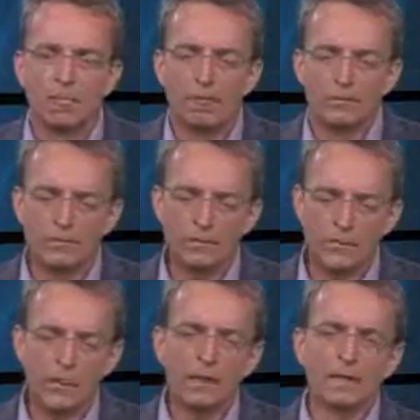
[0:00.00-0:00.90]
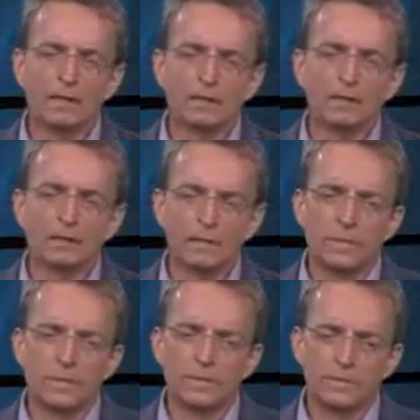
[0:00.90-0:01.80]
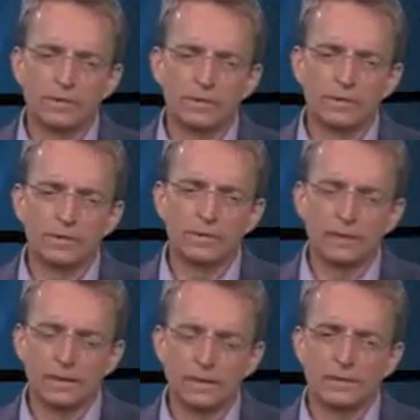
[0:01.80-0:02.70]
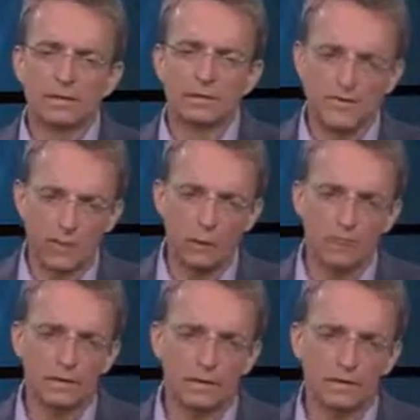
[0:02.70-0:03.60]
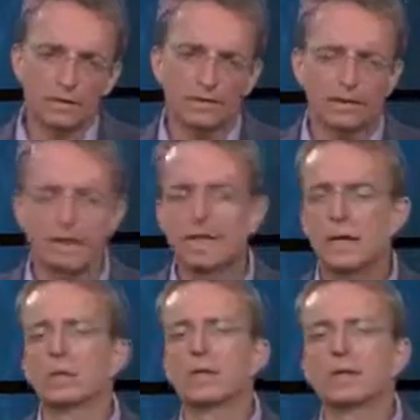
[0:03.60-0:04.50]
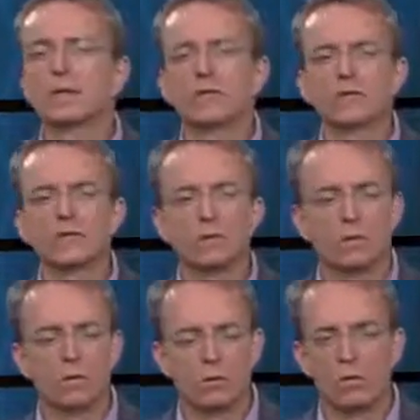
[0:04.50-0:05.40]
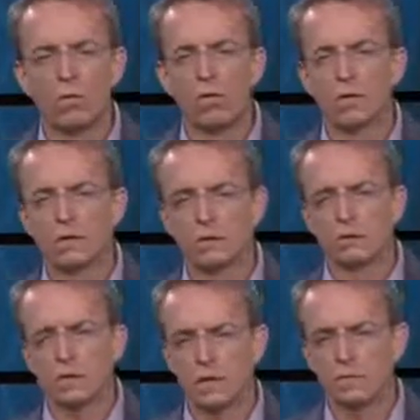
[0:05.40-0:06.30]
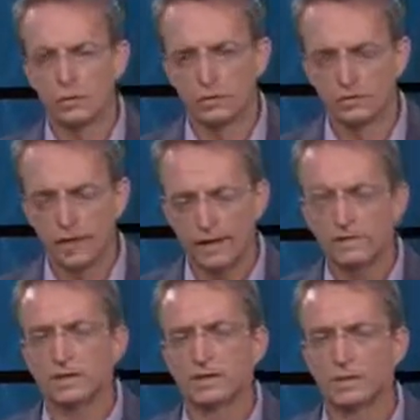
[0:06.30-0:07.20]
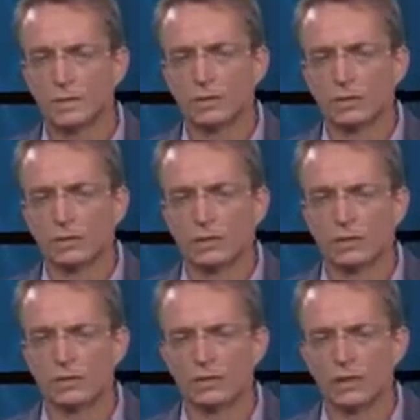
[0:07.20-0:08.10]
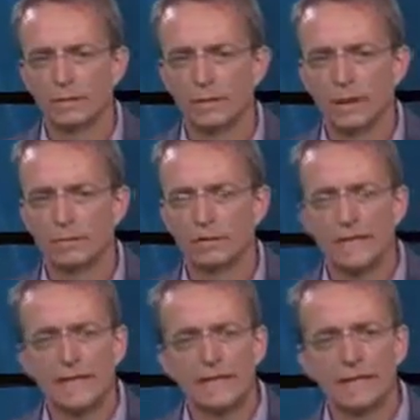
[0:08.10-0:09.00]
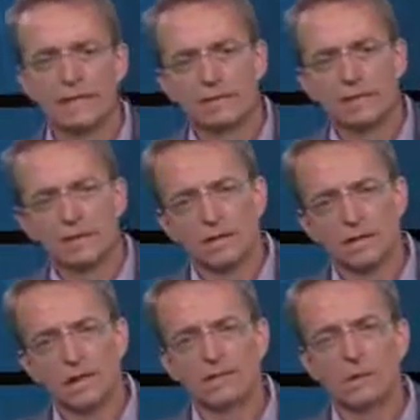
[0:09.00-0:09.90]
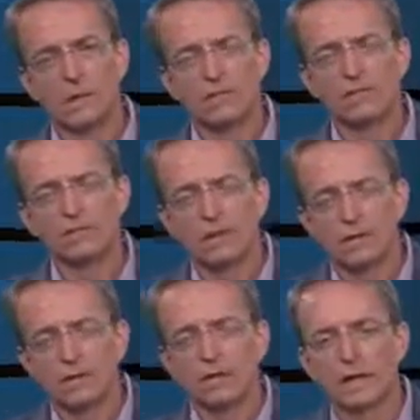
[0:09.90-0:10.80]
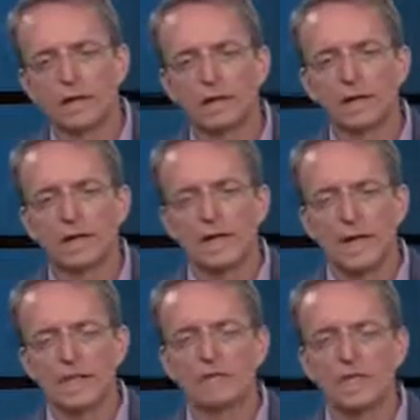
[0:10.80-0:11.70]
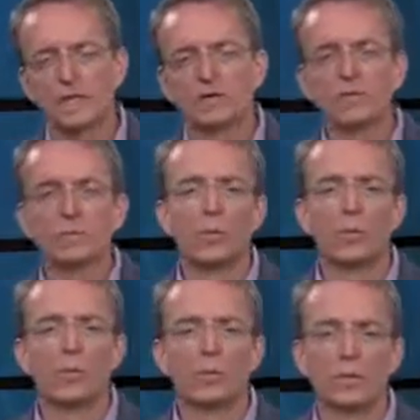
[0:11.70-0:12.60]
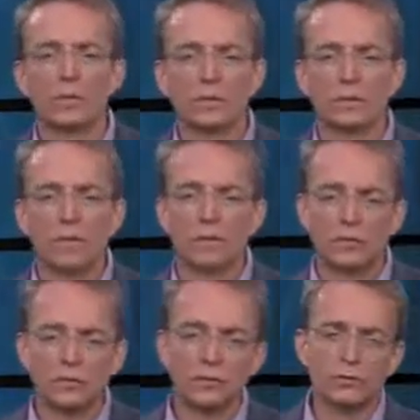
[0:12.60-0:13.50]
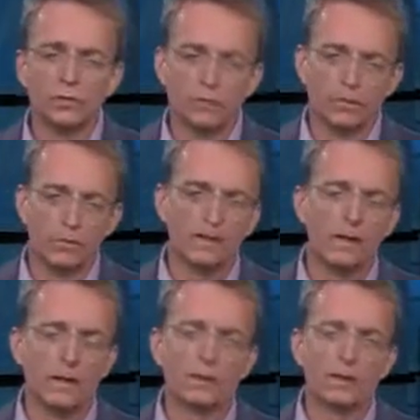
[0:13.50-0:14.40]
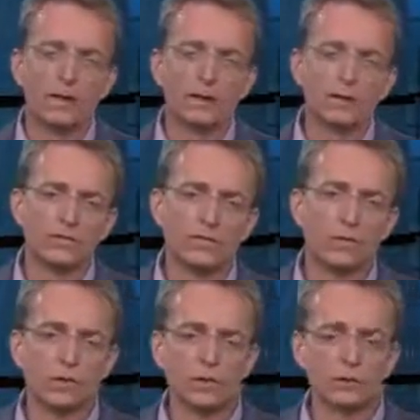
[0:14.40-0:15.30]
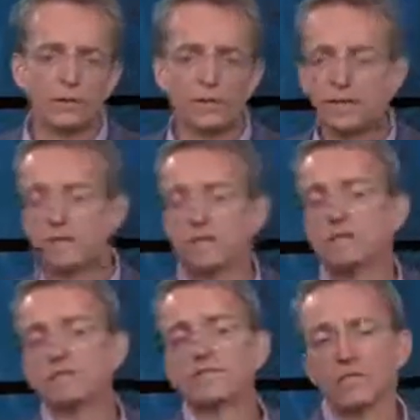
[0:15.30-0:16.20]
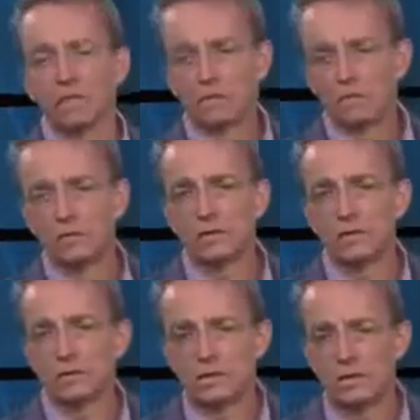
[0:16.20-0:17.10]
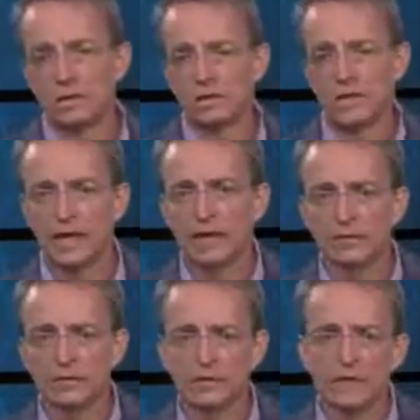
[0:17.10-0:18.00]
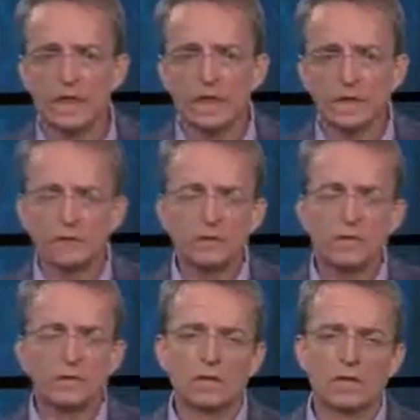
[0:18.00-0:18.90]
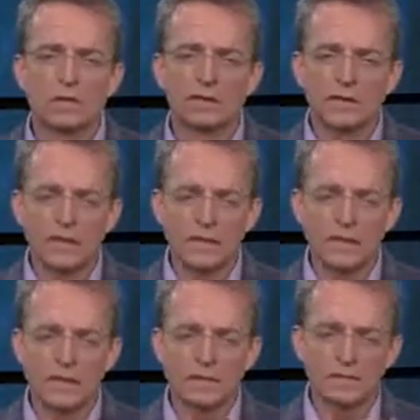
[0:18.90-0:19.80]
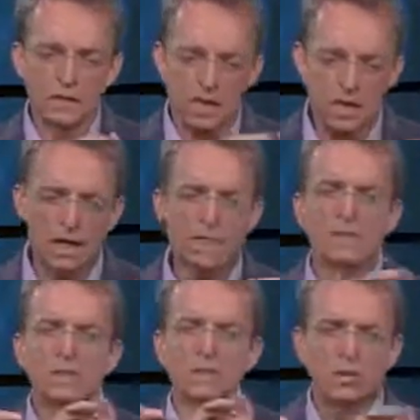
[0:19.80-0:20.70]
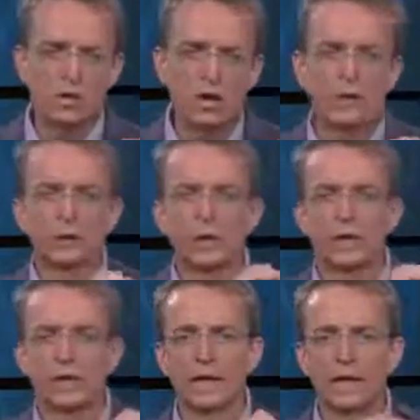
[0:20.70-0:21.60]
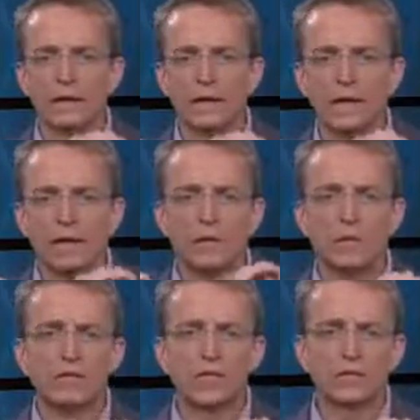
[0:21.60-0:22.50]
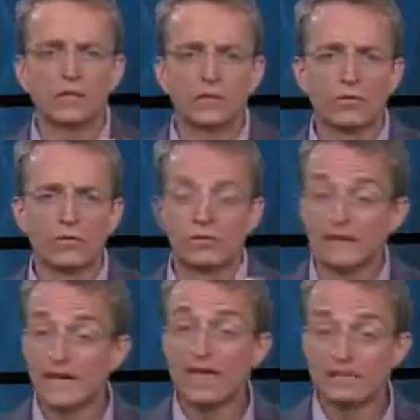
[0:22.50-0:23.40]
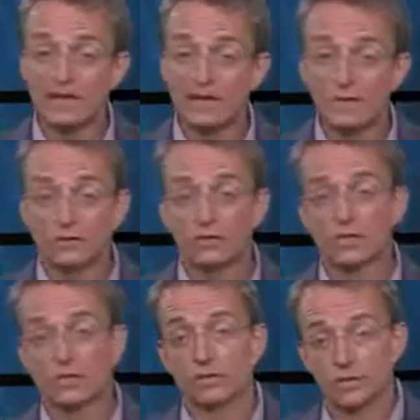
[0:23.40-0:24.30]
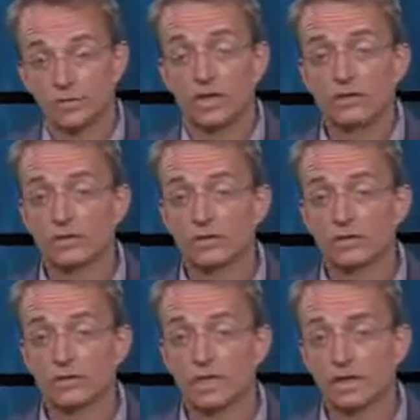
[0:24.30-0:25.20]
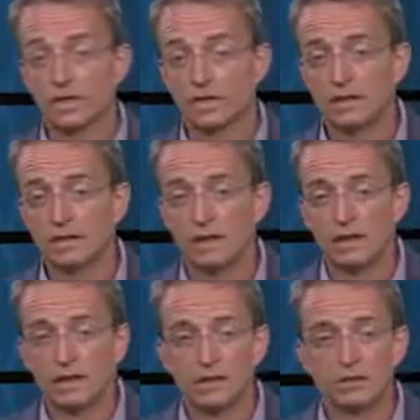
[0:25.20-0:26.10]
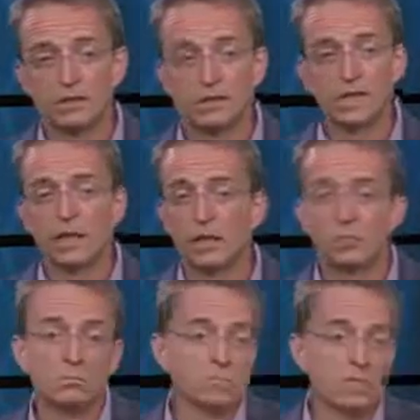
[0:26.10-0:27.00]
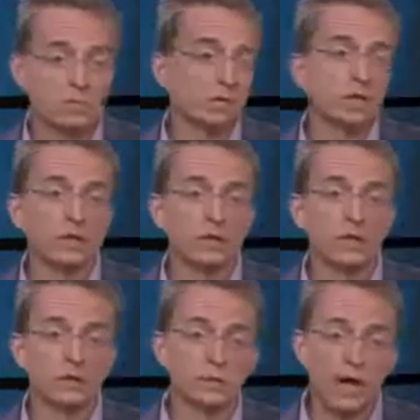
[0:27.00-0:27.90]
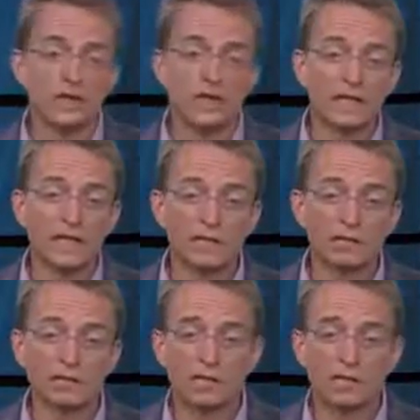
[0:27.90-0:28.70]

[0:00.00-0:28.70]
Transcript: So digging in a little bit further in networking. And networking is so core and central to everything that we're doing at VMware. And I've gone as far as saying that NSX is more important to VMware in the future than vSphere has been in the past. And we see this idea of NSX, this common software layer, moving us from data centers to centers of data. And today, it's delivered in private clouds.